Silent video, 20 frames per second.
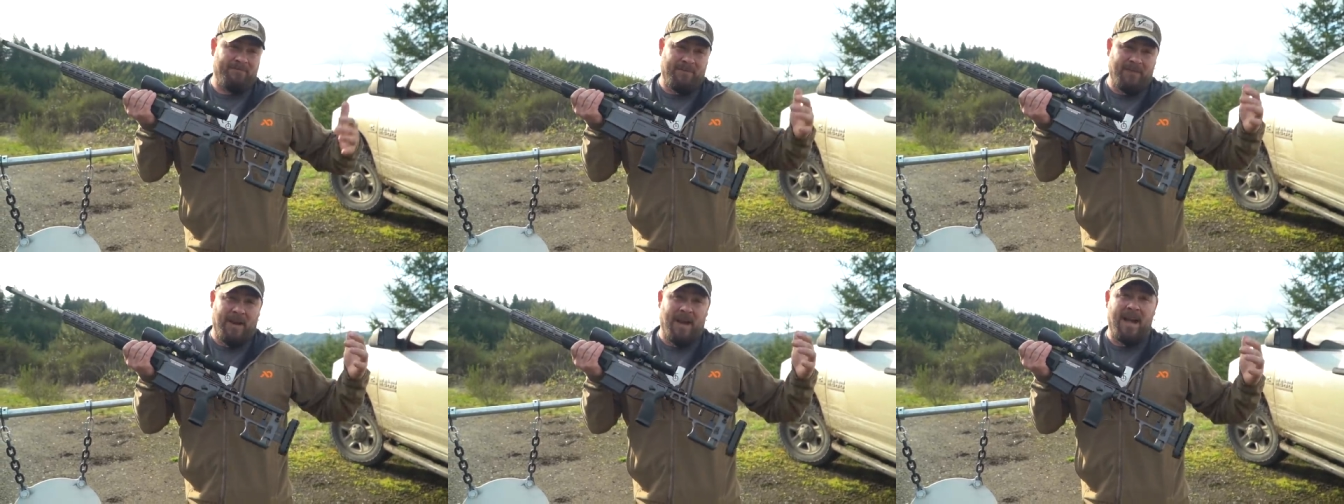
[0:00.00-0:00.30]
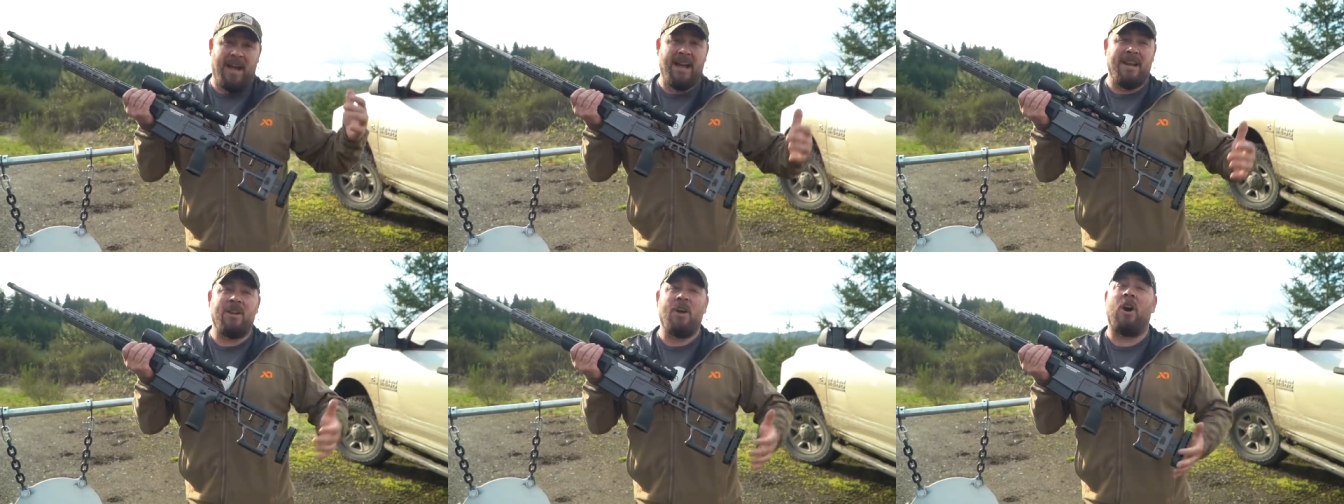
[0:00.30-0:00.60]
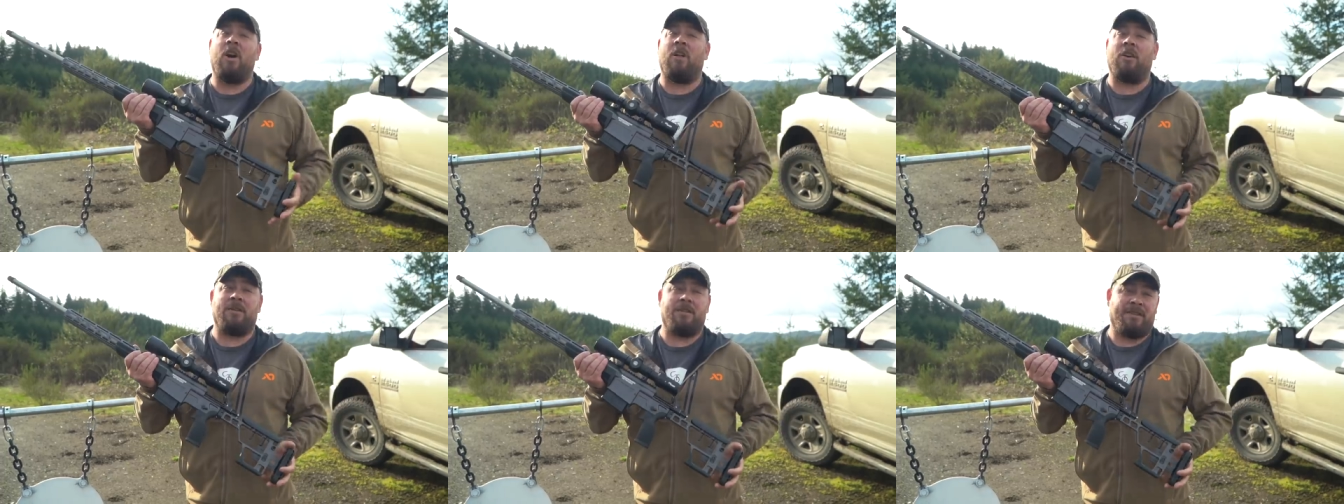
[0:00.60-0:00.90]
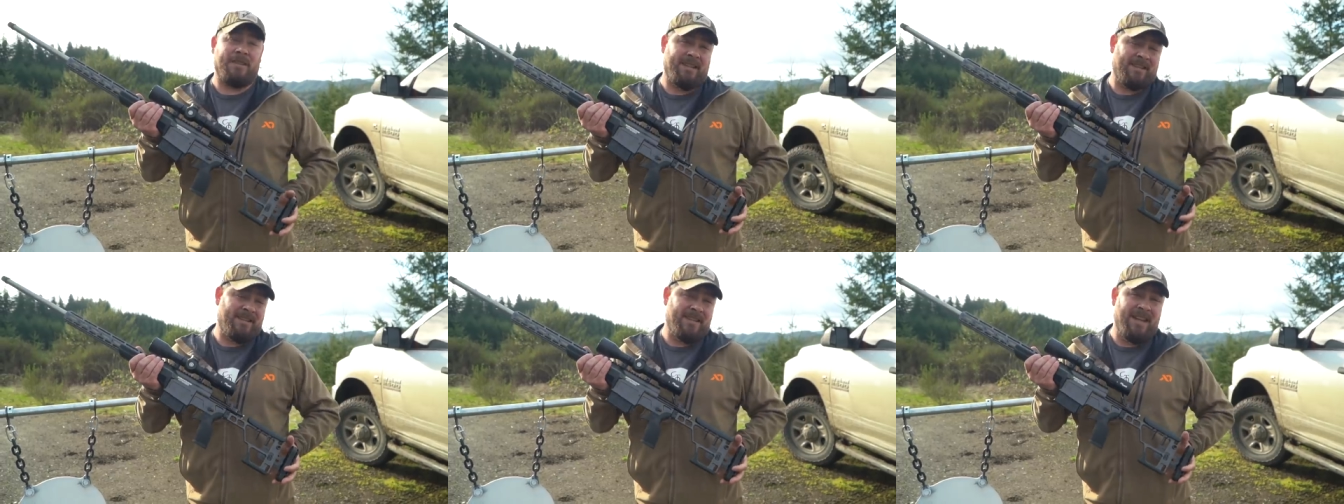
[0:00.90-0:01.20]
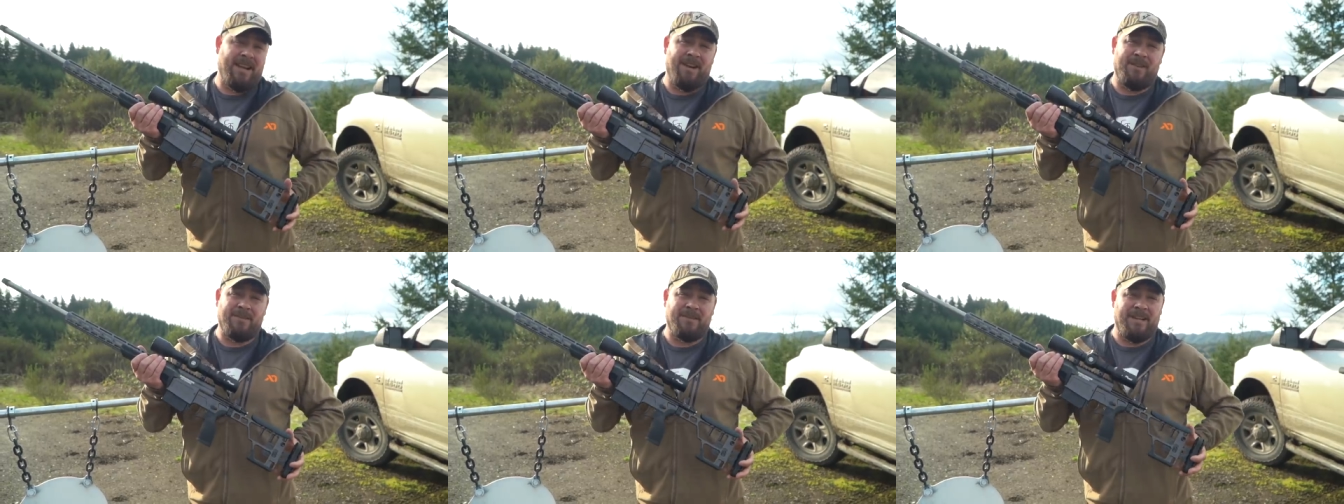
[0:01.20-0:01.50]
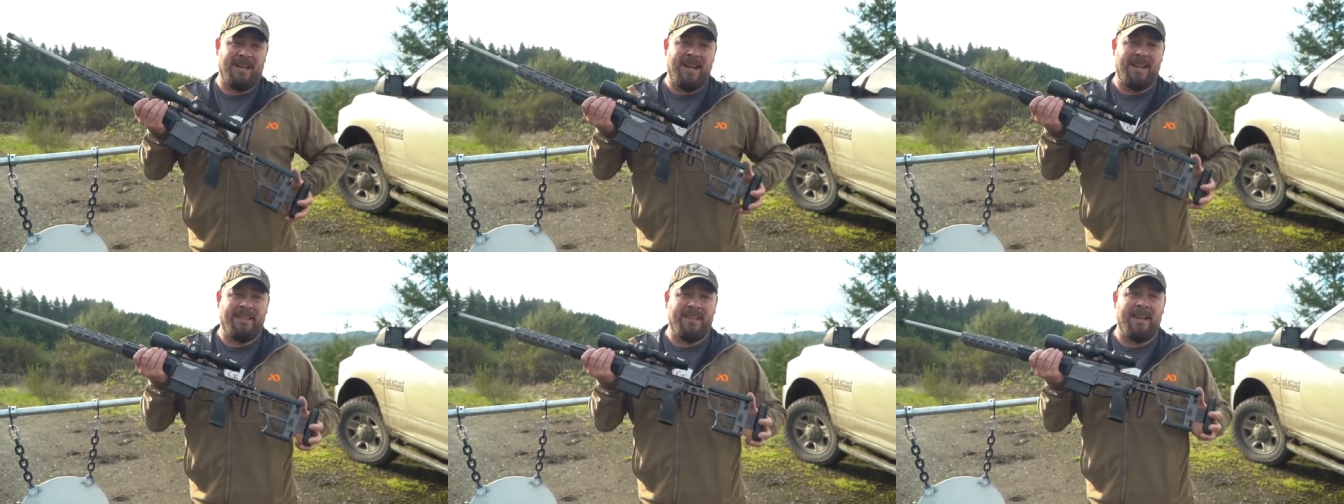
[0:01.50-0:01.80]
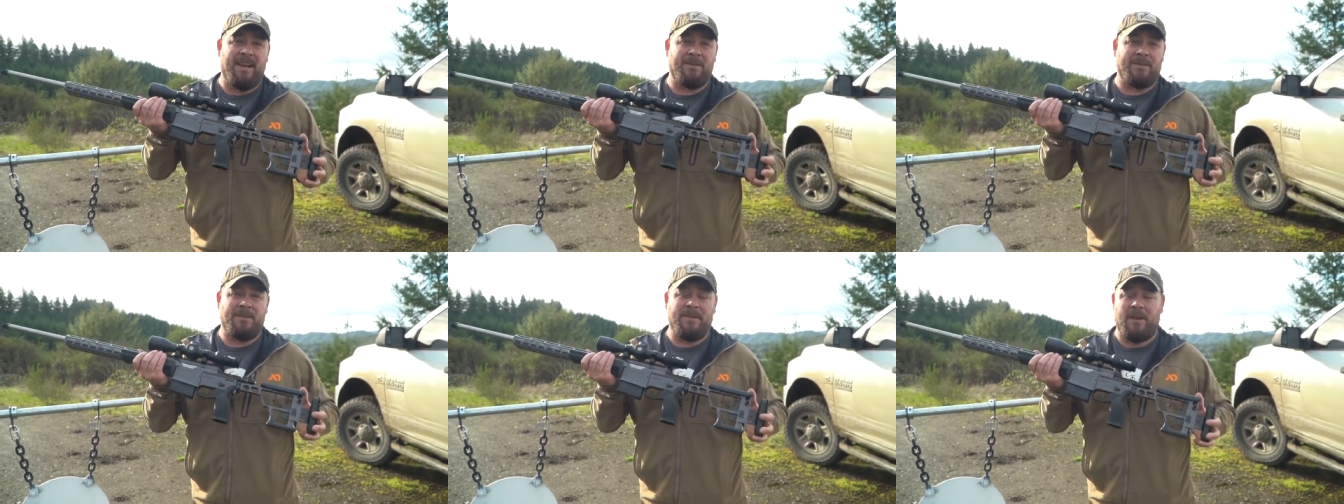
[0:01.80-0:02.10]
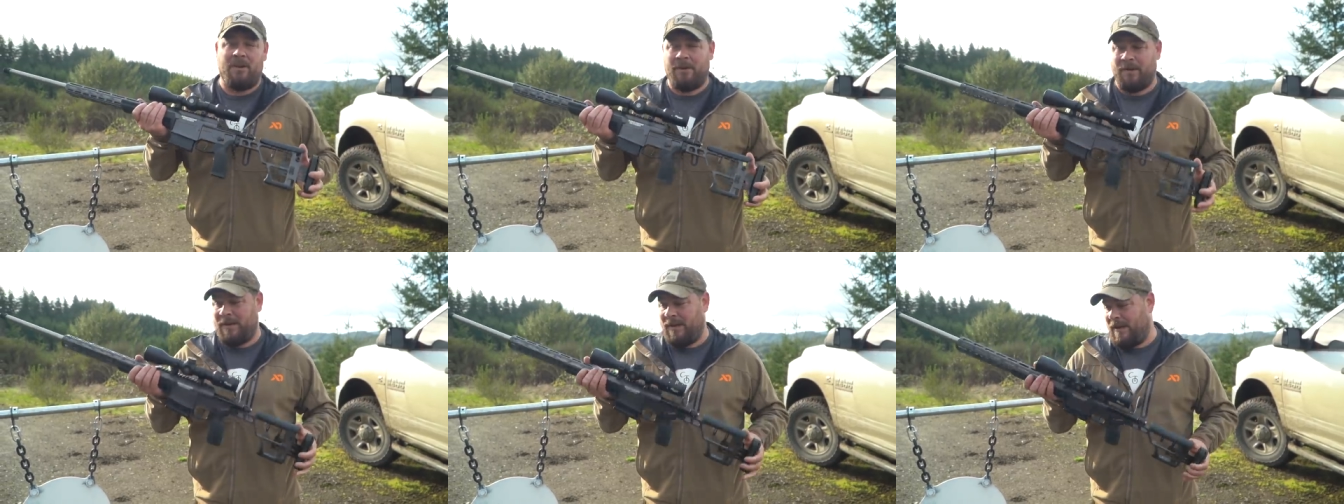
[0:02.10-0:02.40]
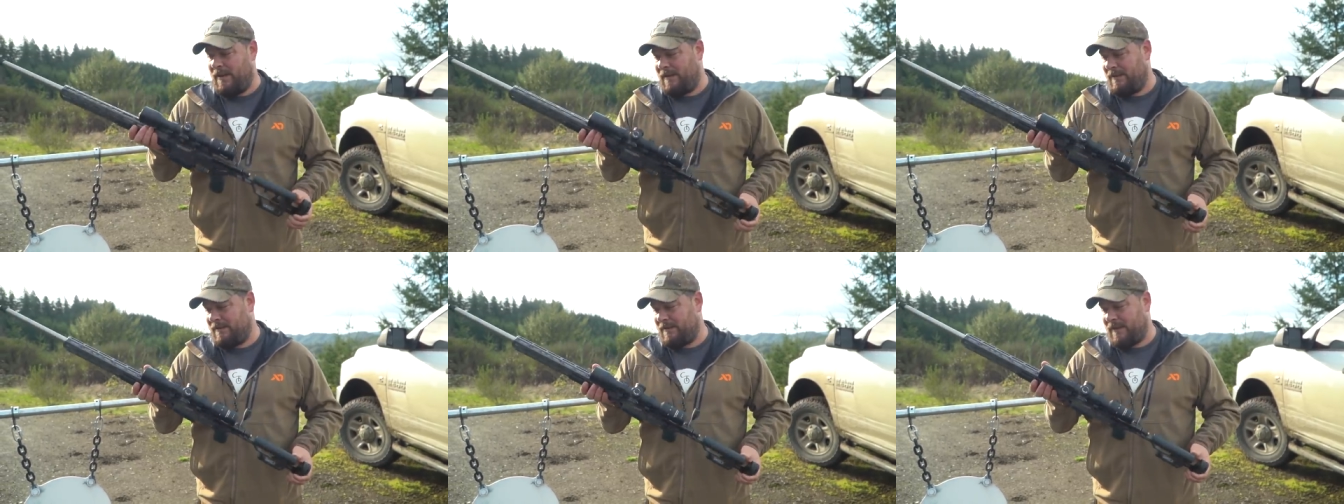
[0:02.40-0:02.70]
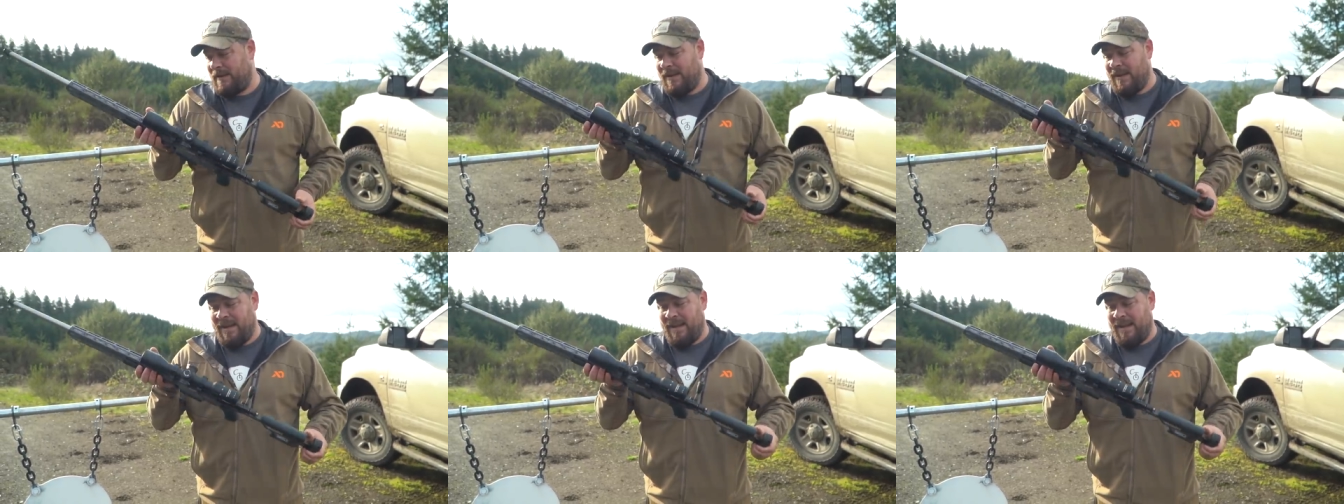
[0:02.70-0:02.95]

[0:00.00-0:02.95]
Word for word: high dollar, six thousand, eight thousand dollar guns.